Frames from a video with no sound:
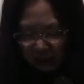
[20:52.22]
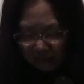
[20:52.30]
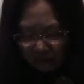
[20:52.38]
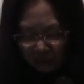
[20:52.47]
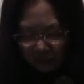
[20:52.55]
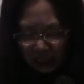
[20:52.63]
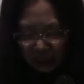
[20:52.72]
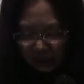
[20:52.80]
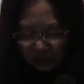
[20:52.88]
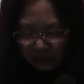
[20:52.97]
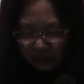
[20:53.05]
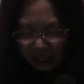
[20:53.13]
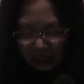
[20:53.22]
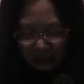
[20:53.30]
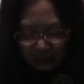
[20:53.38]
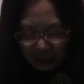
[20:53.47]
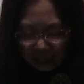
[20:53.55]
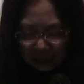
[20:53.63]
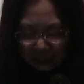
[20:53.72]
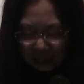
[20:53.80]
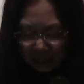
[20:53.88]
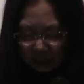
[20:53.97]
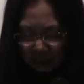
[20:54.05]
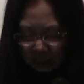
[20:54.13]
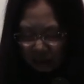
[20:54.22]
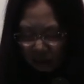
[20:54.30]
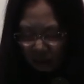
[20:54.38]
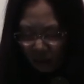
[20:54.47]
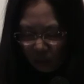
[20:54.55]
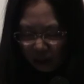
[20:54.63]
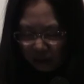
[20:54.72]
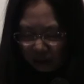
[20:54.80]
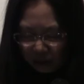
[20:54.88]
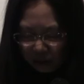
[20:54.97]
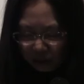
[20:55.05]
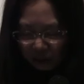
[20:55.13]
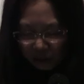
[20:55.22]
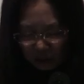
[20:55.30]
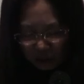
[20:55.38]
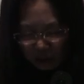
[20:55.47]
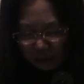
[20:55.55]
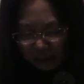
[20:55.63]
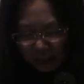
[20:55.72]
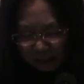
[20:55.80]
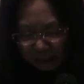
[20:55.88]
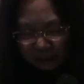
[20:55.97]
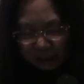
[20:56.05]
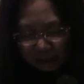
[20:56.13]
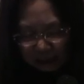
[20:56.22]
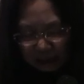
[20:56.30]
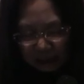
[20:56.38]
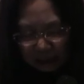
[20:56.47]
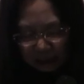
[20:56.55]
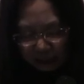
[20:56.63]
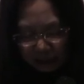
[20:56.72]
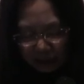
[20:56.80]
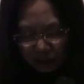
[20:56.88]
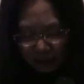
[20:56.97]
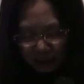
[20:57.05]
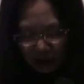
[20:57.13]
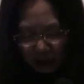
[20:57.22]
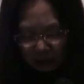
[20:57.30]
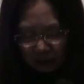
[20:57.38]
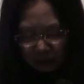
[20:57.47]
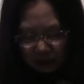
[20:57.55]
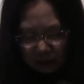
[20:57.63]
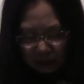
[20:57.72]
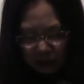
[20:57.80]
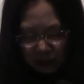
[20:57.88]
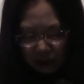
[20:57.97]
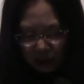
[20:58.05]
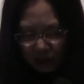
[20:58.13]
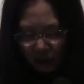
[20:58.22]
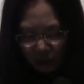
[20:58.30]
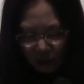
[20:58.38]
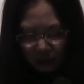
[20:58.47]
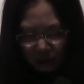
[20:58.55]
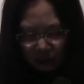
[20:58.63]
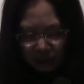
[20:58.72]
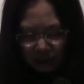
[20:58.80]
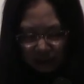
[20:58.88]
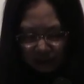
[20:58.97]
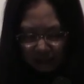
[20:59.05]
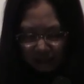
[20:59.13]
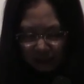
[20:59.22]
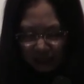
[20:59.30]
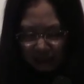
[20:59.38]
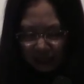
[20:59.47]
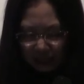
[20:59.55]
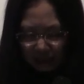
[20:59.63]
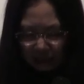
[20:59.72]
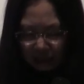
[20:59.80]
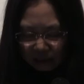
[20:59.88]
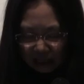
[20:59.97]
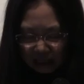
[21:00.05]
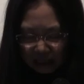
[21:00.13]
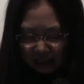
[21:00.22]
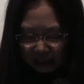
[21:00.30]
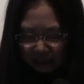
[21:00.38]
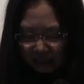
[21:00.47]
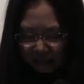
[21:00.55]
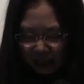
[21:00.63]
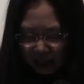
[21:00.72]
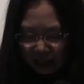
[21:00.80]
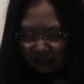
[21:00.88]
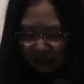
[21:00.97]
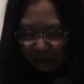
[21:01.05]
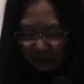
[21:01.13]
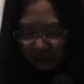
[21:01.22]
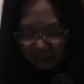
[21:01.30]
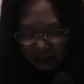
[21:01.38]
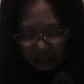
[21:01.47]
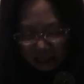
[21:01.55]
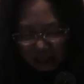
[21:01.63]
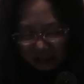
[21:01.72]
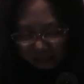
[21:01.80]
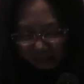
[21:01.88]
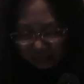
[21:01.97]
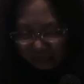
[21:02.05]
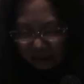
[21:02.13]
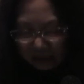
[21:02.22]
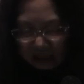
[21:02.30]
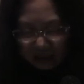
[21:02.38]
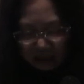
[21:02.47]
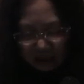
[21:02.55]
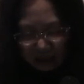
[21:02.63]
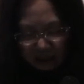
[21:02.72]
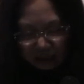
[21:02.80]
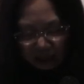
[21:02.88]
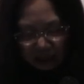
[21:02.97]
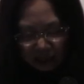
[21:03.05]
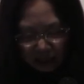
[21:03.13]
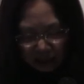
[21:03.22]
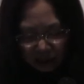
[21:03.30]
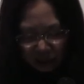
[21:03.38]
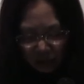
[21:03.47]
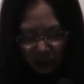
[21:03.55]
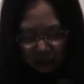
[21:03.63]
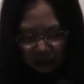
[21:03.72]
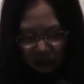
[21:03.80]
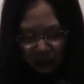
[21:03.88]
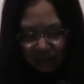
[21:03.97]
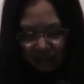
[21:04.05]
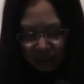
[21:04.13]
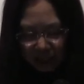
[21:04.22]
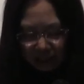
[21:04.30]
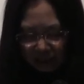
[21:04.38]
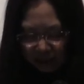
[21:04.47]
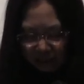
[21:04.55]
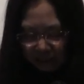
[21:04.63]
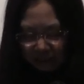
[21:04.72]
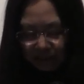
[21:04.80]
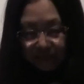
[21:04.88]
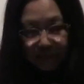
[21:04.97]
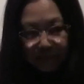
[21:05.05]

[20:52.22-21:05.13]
If the reader can't really tell whether Golo makes sensible remarks or whether he simply takes the lead in making people believe that he is the one to have made them,